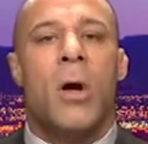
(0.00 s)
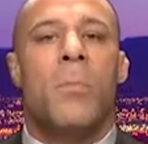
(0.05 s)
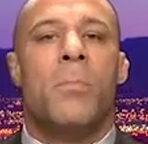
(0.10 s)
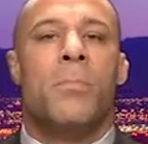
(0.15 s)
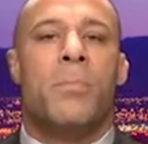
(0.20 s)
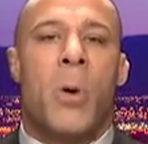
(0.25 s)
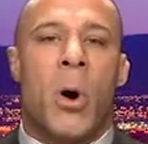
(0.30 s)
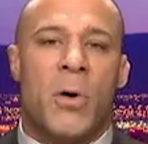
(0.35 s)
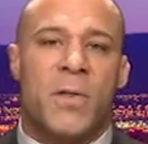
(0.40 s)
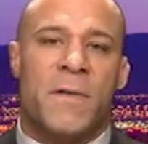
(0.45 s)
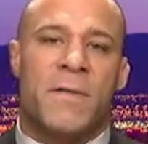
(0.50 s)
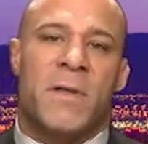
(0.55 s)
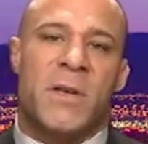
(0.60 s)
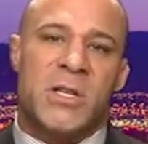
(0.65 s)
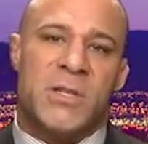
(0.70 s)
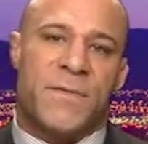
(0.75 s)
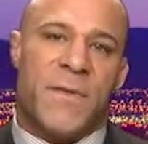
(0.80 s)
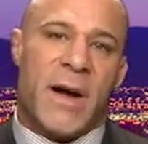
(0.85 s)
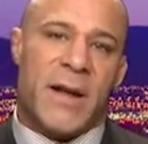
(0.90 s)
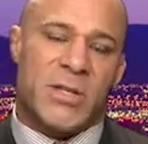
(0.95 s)
Both of
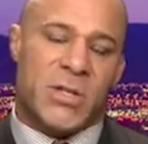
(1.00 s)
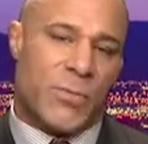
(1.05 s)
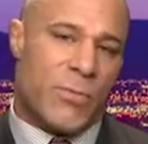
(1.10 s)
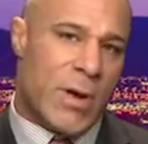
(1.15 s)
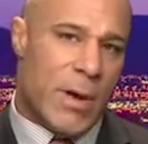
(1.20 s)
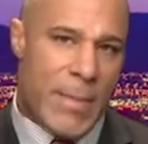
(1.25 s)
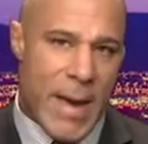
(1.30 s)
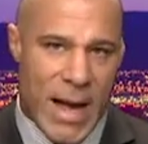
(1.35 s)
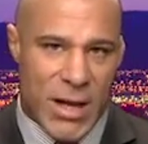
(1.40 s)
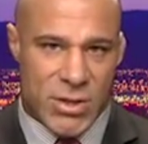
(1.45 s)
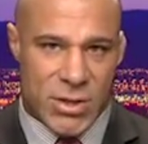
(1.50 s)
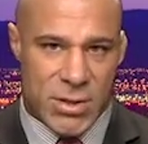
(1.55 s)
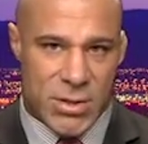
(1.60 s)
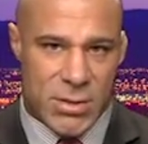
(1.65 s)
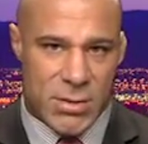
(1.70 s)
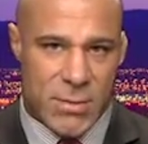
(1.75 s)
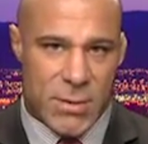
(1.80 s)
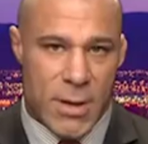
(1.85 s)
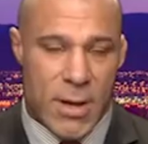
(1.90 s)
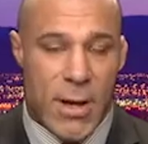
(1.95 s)
these fights are
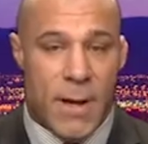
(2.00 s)
rematches.